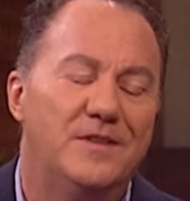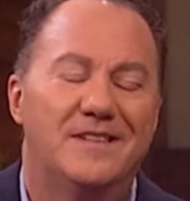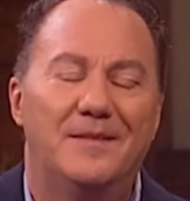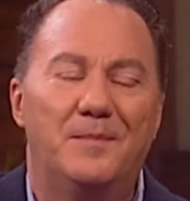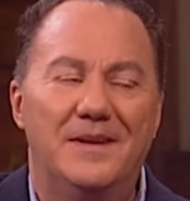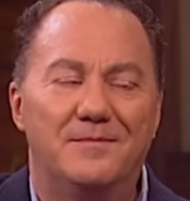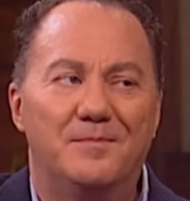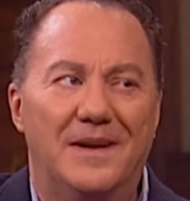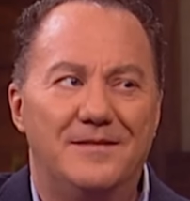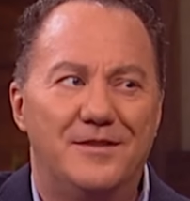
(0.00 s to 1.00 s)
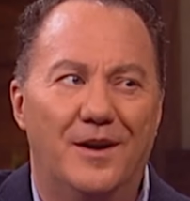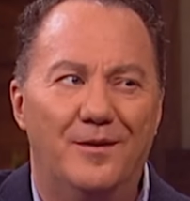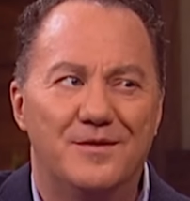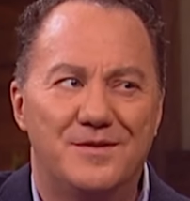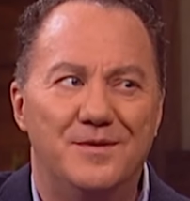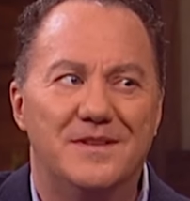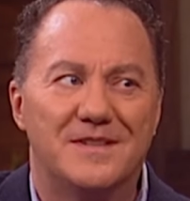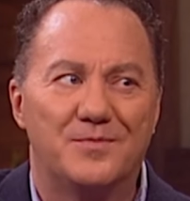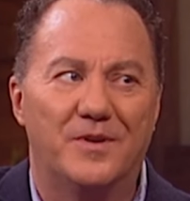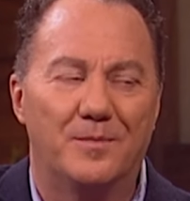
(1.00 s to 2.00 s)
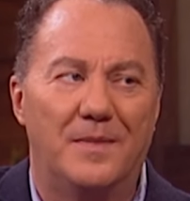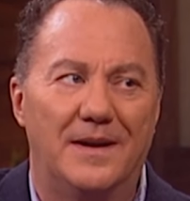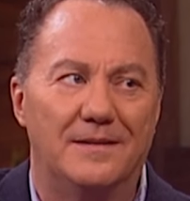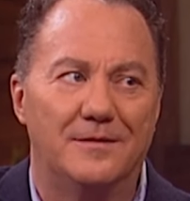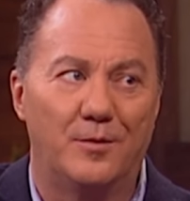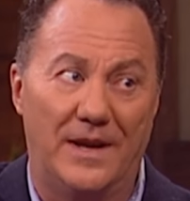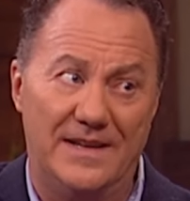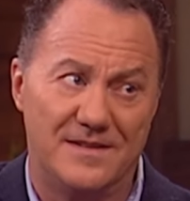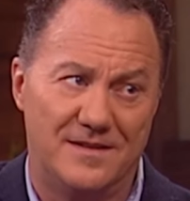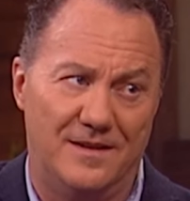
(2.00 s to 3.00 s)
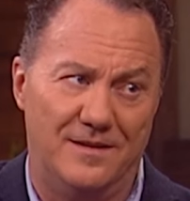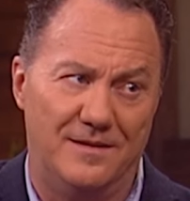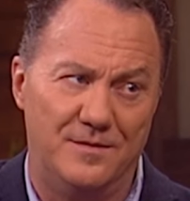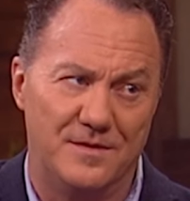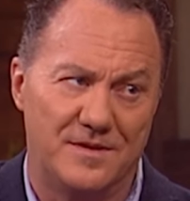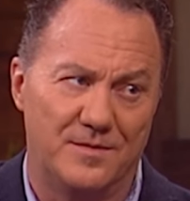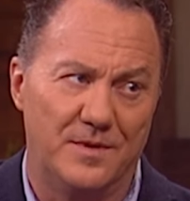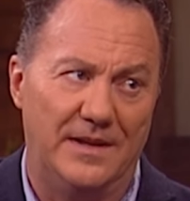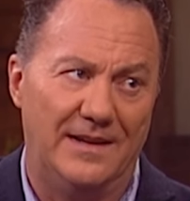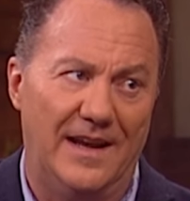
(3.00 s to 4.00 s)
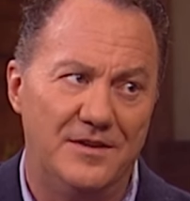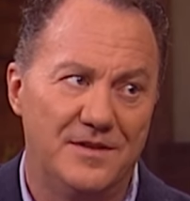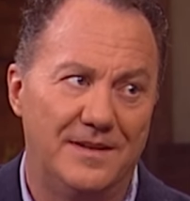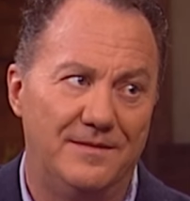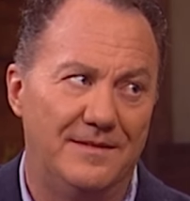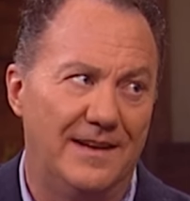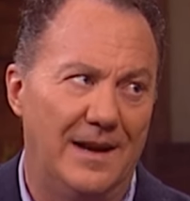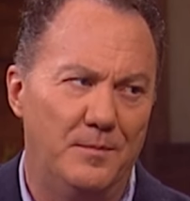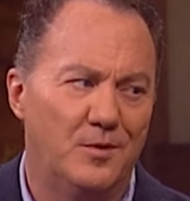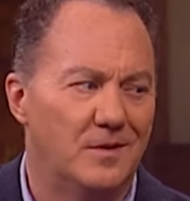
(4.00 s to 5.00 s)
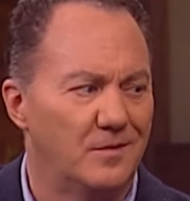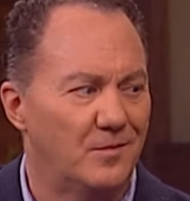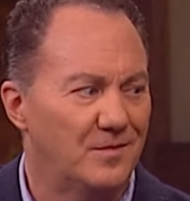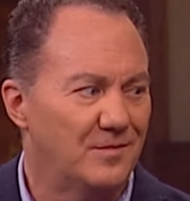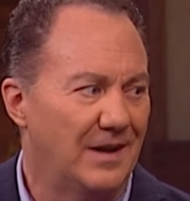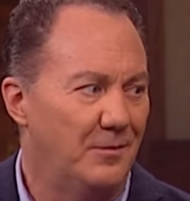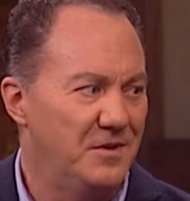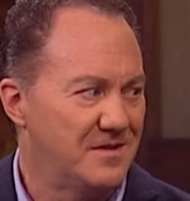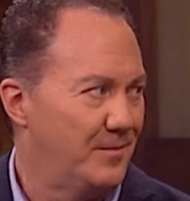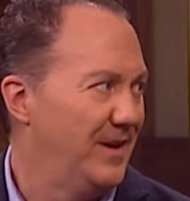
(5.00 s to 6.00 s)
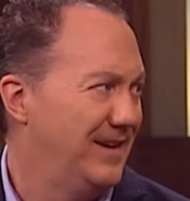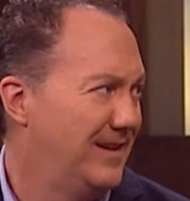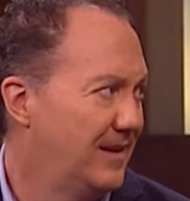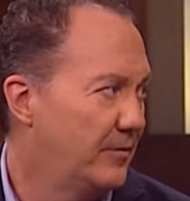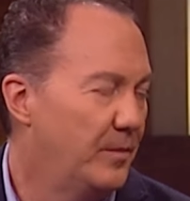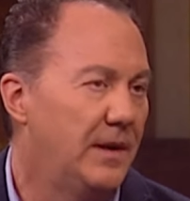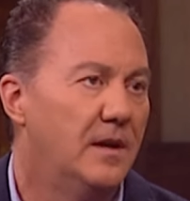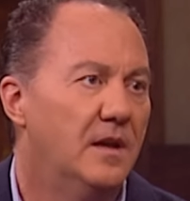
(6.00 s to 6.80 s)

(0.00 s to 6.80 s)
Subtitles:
it's my daughter's doing this with my grandson, who is 3. Actually, and I'm going, I wish someone had done that with me.